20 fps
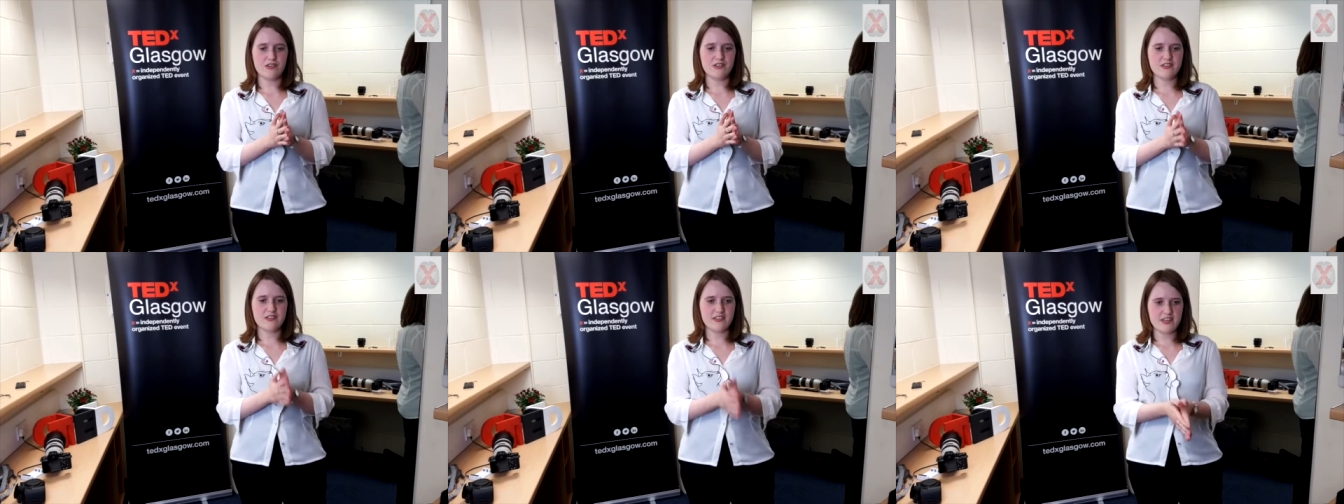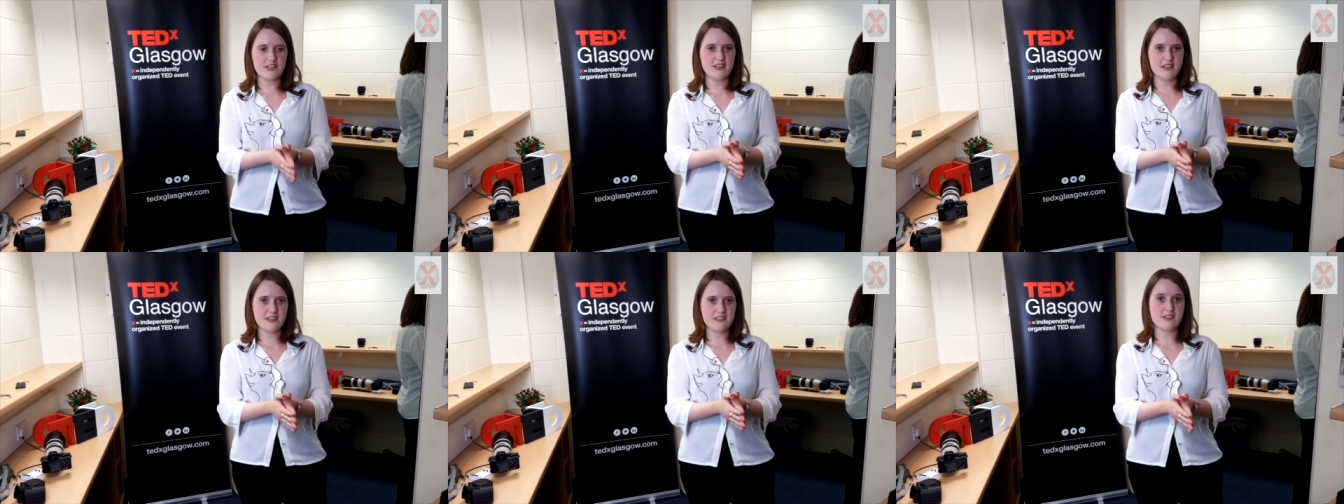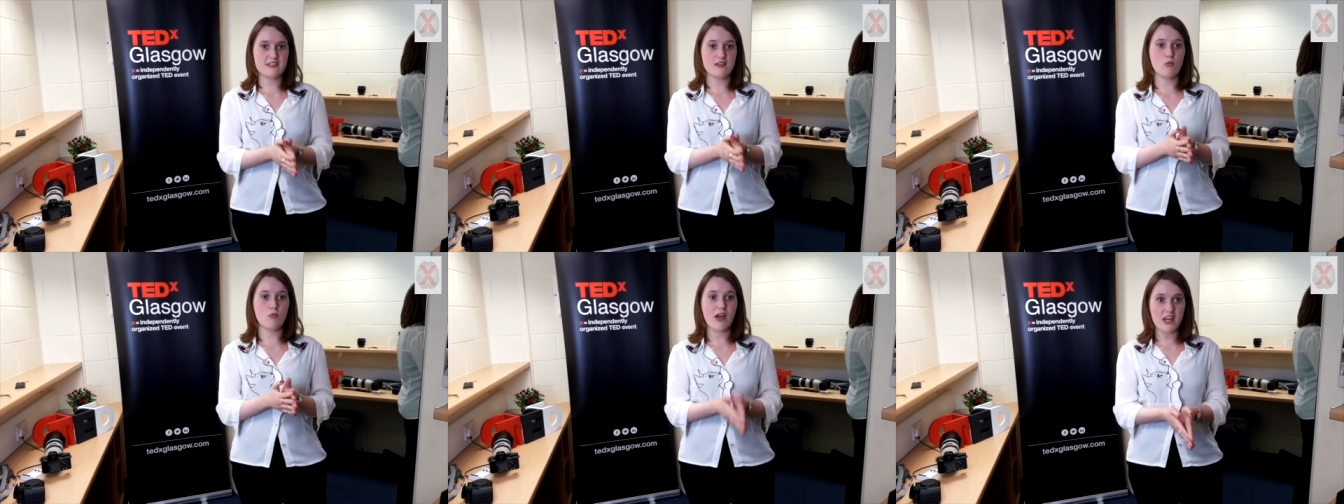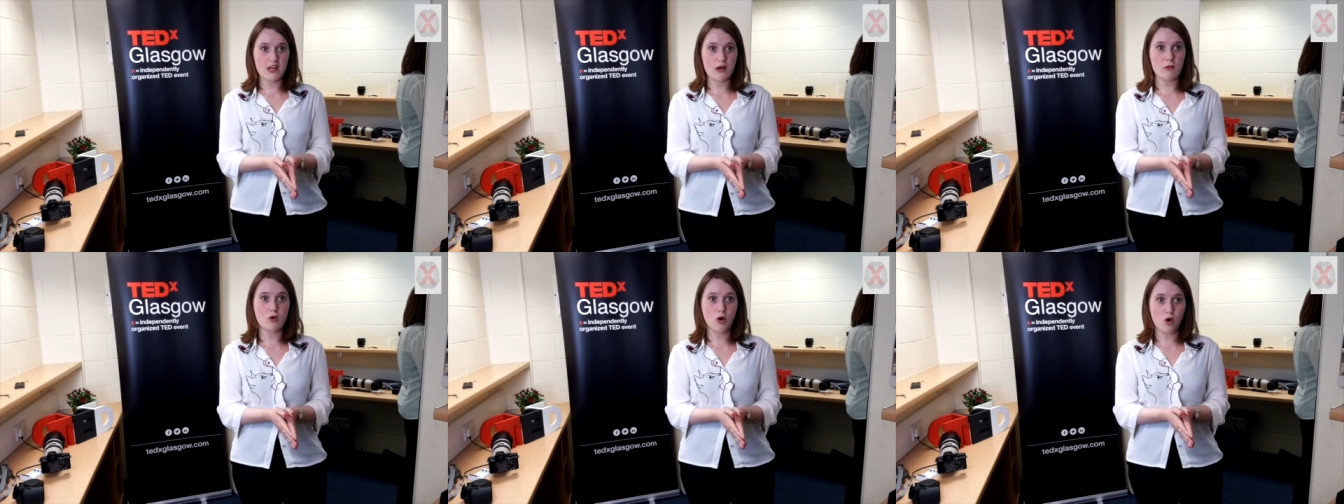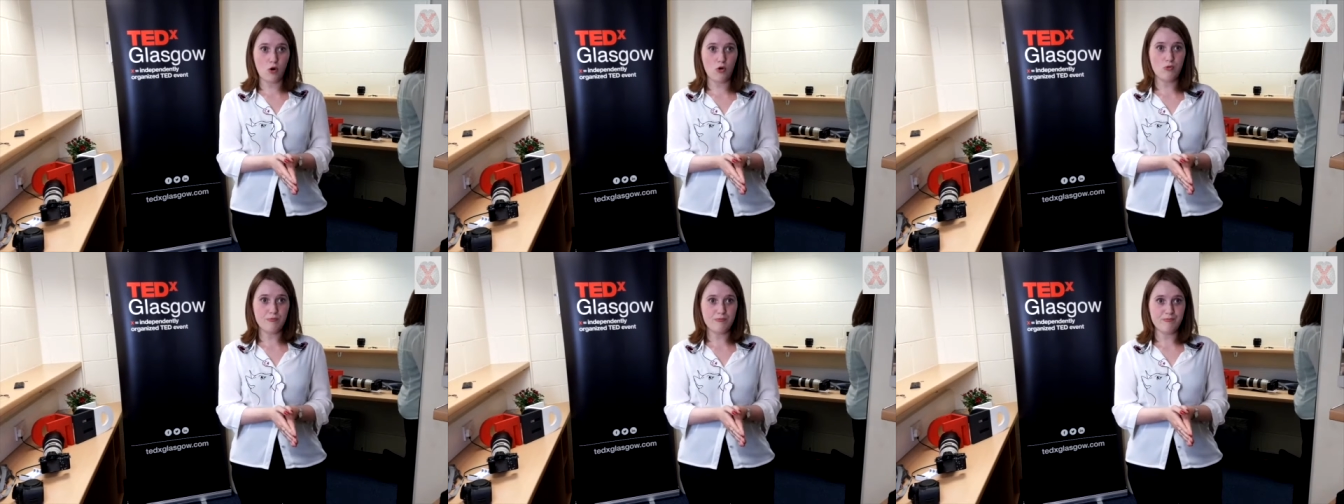see this as a wake-up
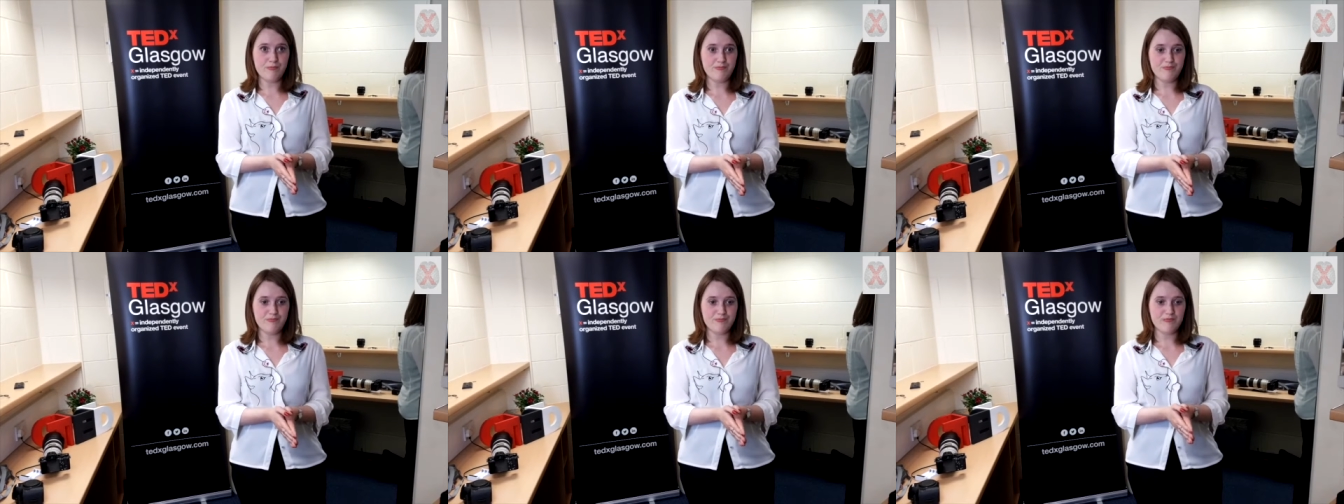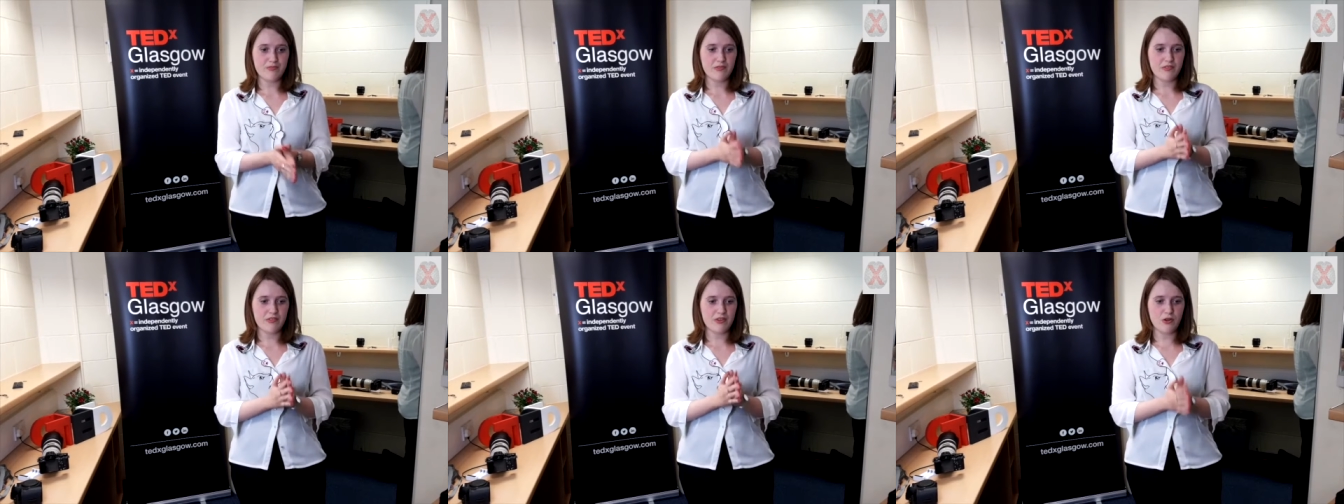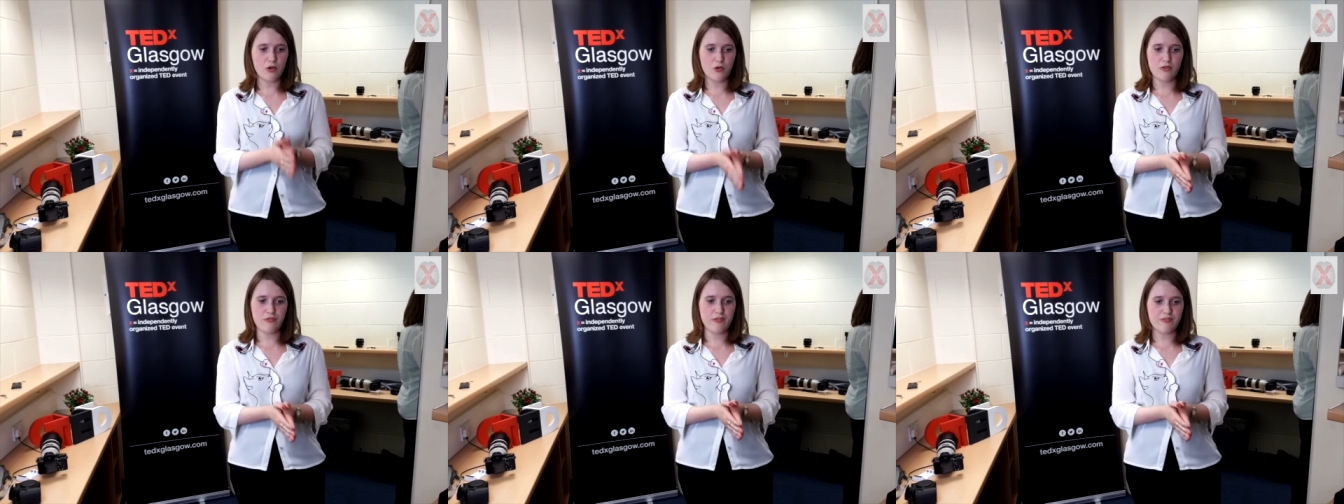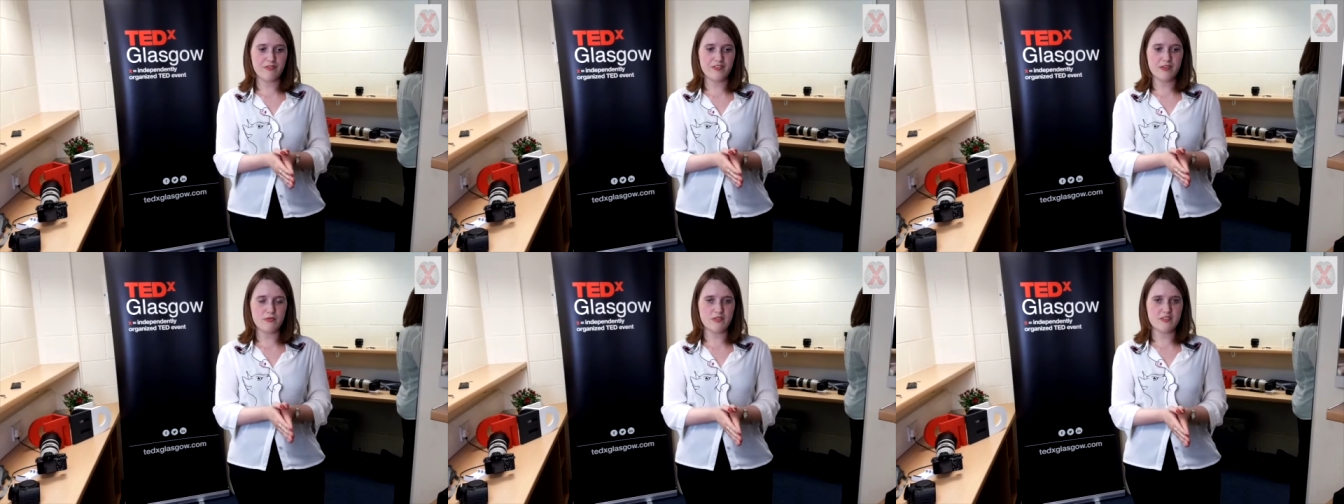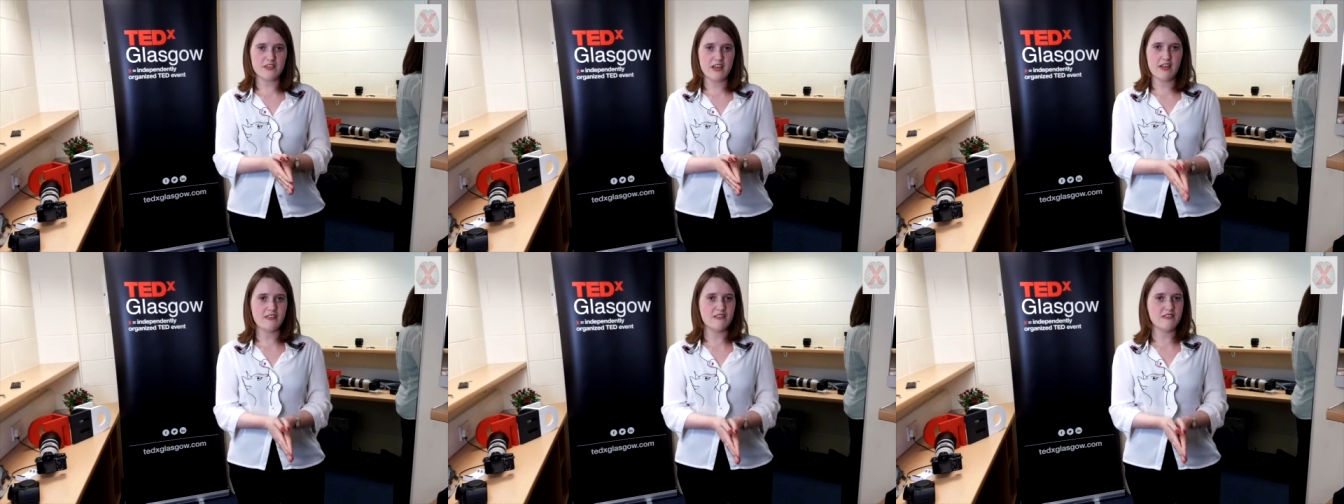call, you know, the
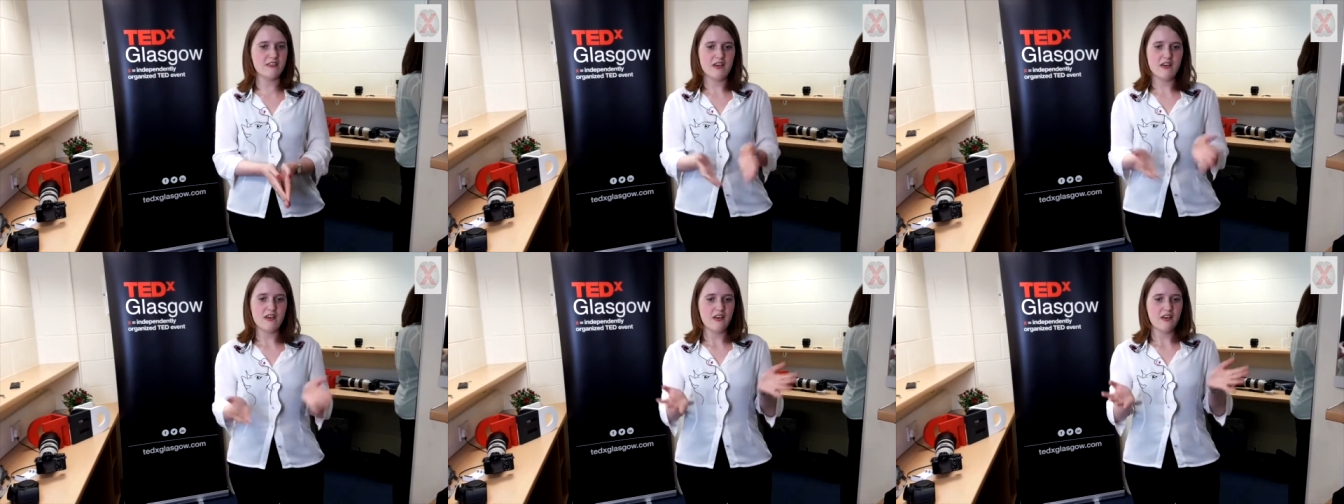15%,